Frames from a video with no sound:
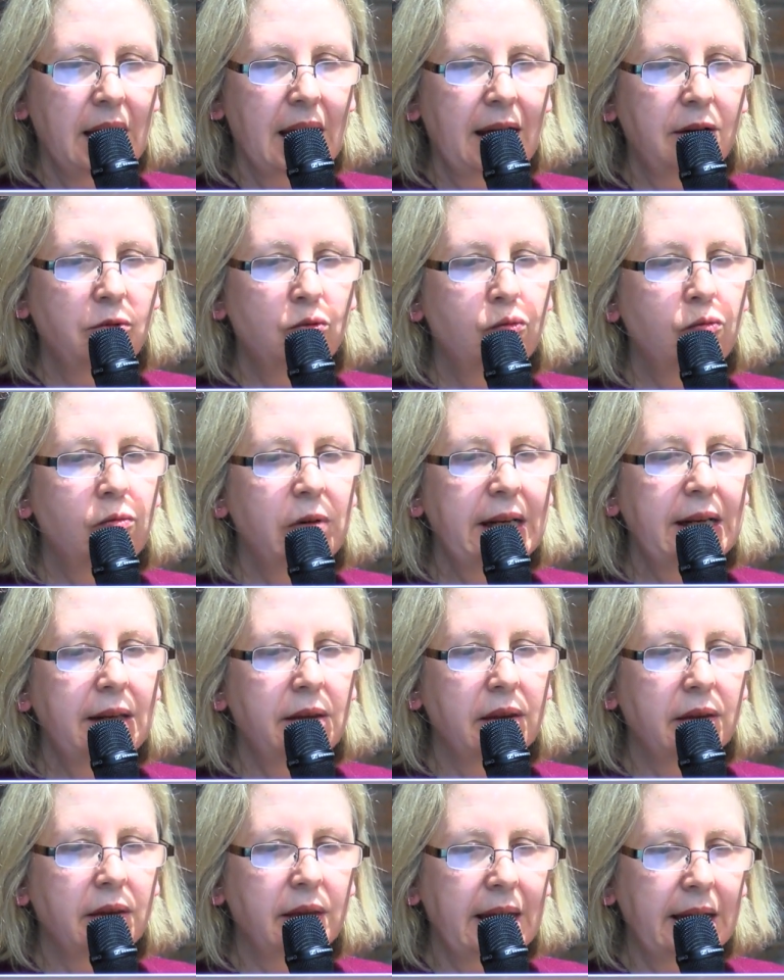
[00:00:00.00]
and
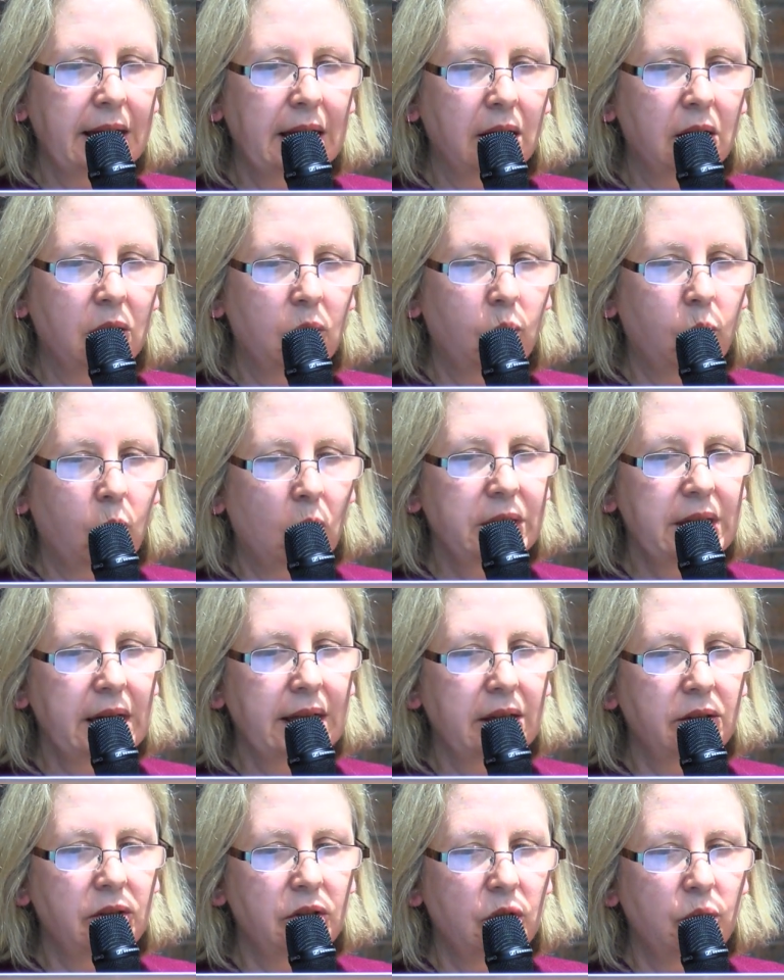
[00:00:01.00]
rethink what it
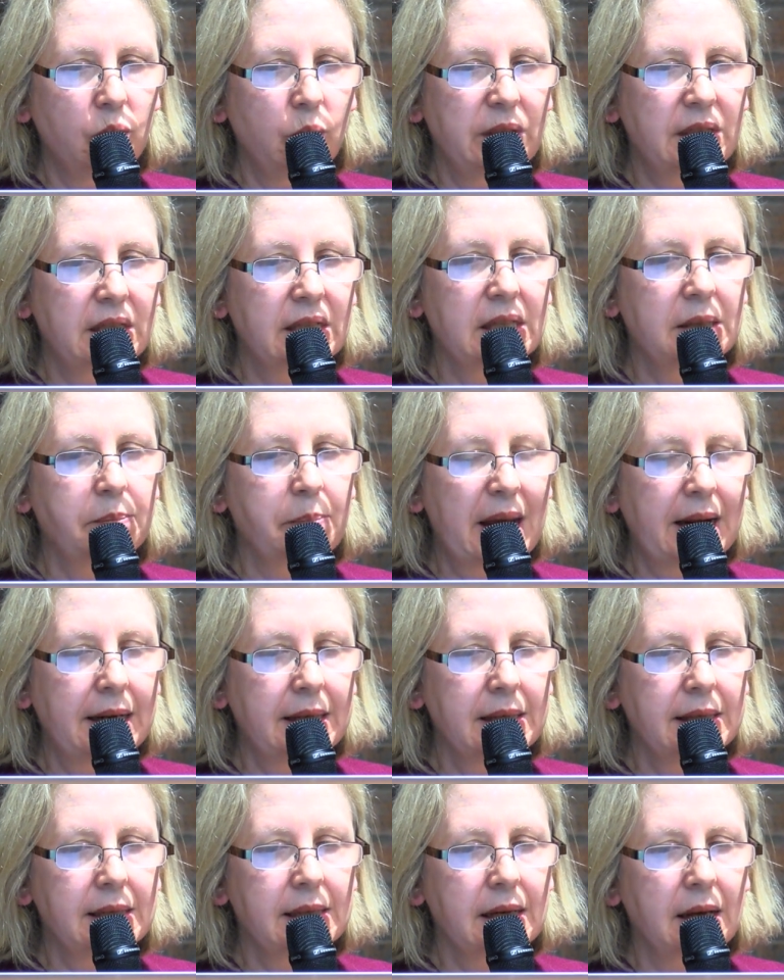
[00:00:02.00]
can do with
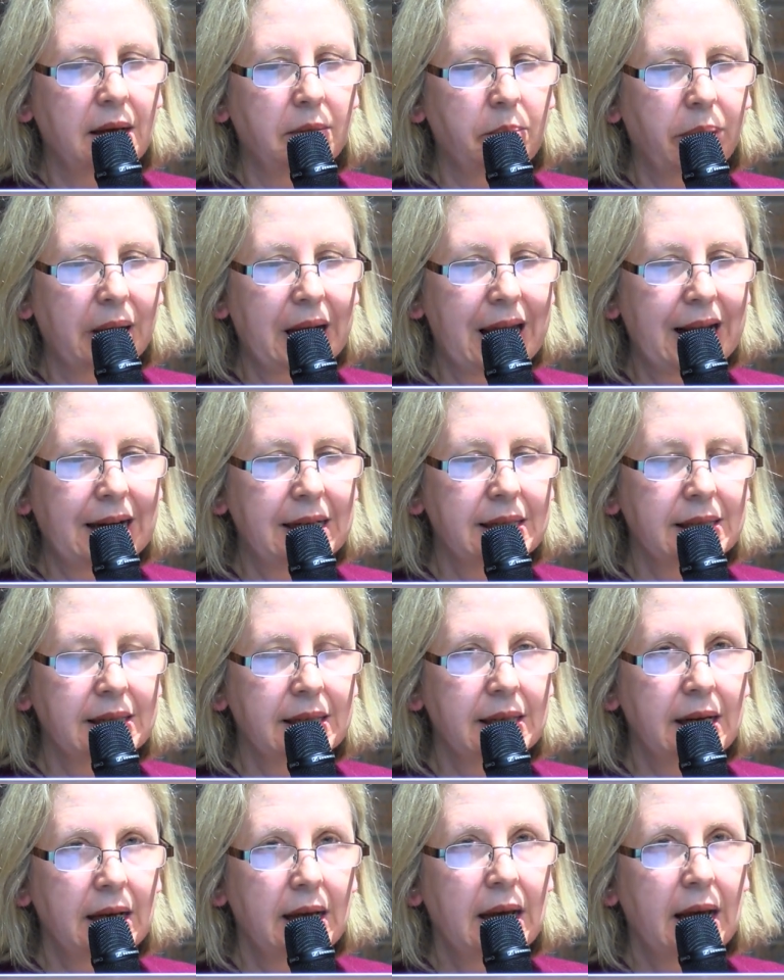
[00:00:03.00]
space and
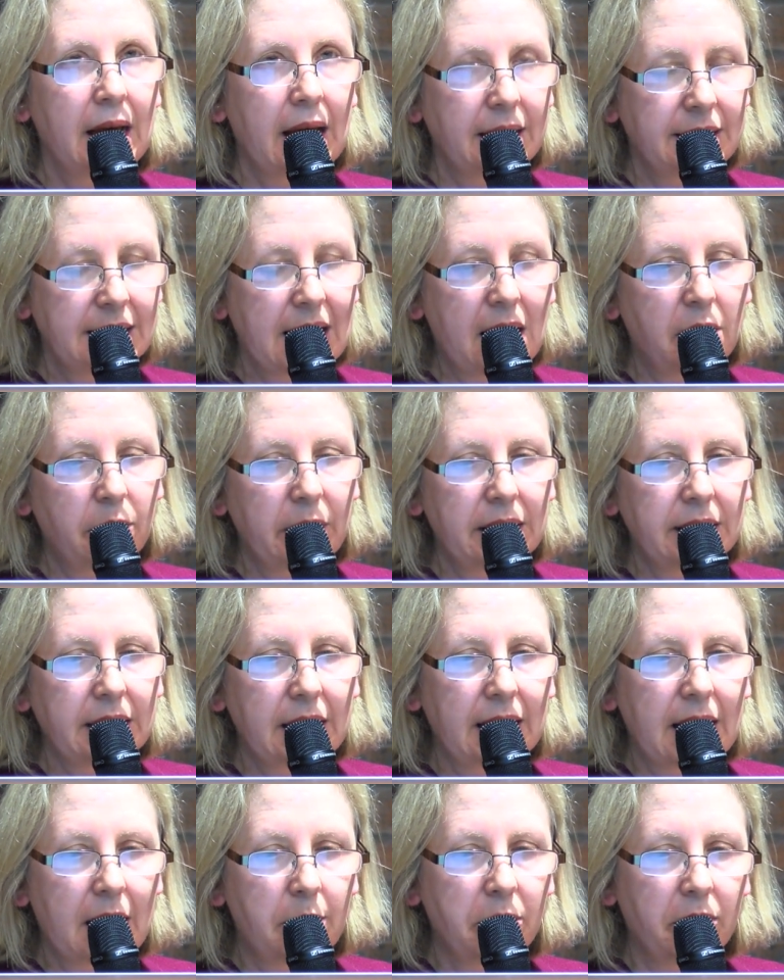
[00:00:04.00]
place and how it
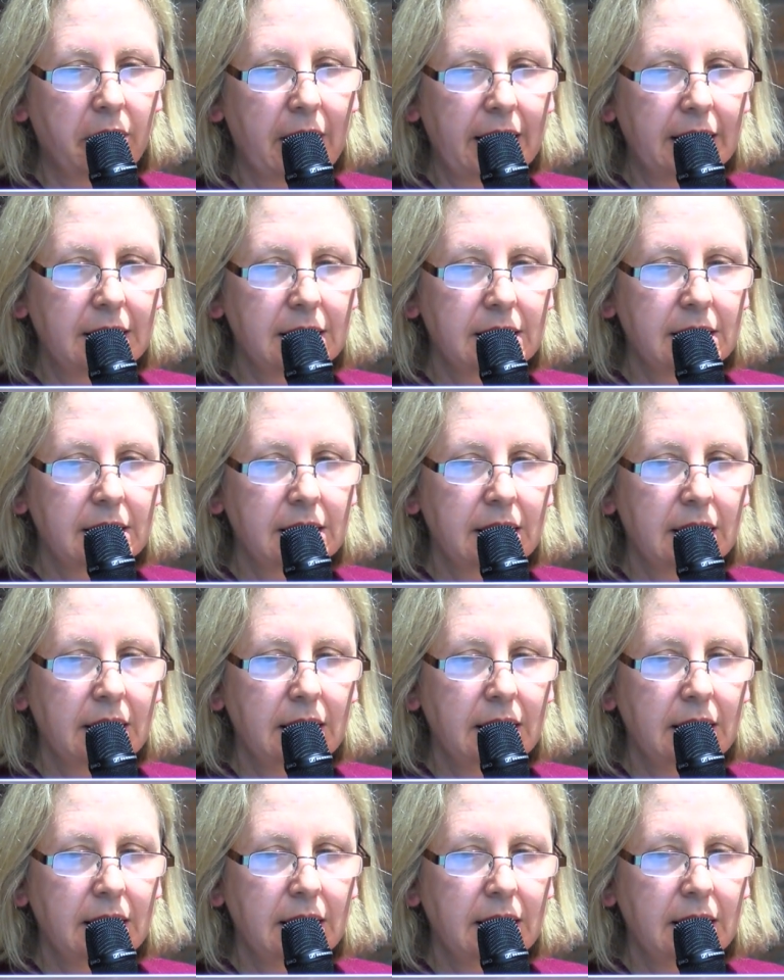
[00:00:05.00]
collaborates.